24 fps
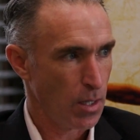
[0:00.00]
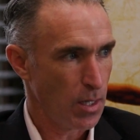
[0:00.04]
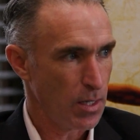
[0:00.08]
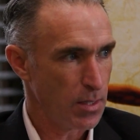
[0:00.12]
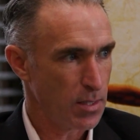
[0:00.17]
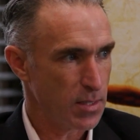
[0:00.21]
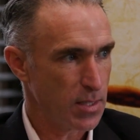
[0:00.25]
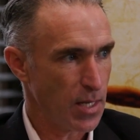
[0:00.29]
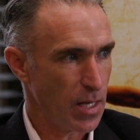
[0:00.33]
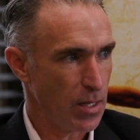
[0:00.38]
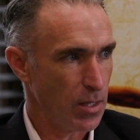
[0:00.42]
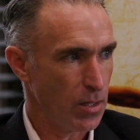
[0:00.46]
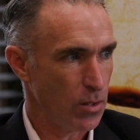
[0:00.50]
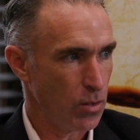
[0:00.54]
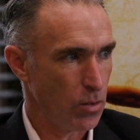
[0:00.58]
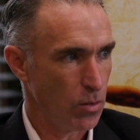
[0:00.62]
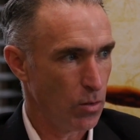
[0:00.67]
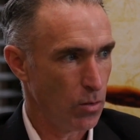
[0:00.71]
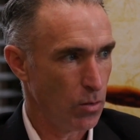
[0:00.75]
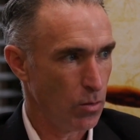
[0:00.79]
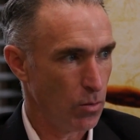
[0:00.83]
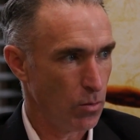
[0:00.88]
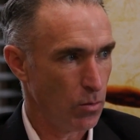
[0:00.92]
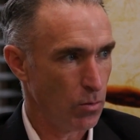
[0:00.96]
is selling
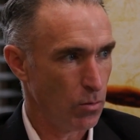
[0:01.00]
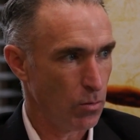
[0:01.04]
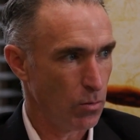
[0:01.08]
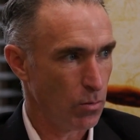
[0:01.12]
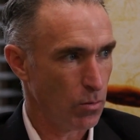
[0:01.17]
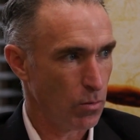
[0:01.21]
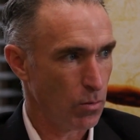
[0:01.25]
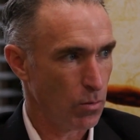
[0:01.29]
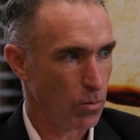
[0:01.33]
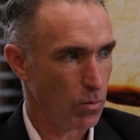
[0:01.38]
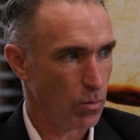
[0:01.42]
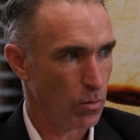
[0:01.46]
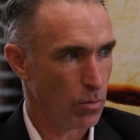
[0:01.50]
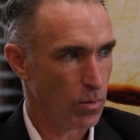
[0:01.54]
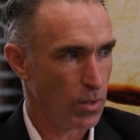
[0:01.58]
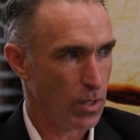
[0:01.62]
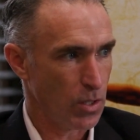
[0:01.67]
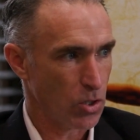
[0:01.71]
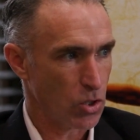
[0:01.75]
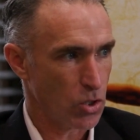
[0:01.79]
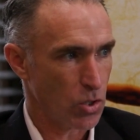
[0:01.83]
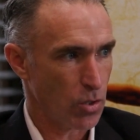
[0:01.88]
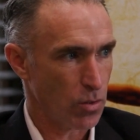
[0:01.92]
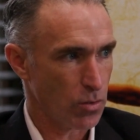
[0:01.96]
you the
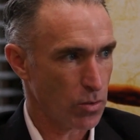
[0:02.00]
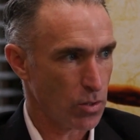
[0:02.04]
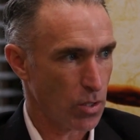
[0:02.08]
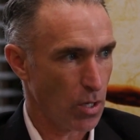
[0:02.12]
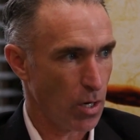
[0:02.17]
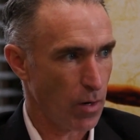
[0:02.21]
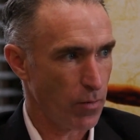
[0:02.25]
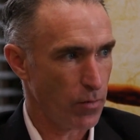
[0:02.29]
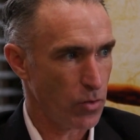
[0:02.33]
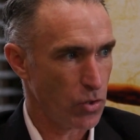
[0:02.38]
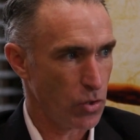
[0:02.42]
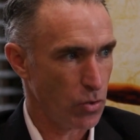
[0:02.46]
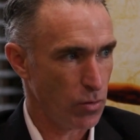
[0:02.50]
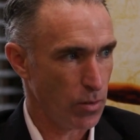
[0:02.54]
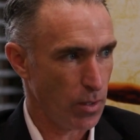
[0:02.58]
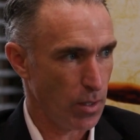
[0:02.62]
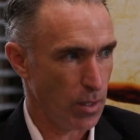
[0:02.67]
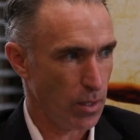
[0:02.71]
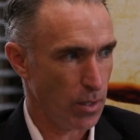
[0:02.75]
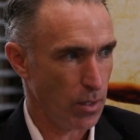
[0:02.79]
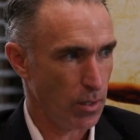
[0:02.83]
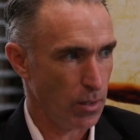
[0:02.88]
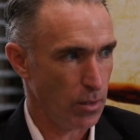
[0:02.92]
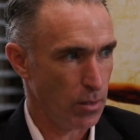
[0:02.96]
insurance coverage you
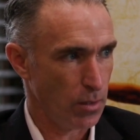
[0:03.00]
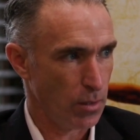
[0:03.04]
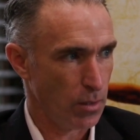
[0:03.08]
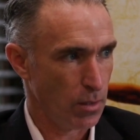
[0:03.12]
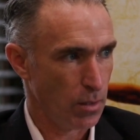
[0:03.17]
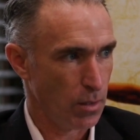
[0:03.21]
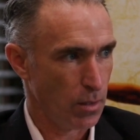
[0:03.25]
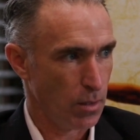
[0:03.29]
need,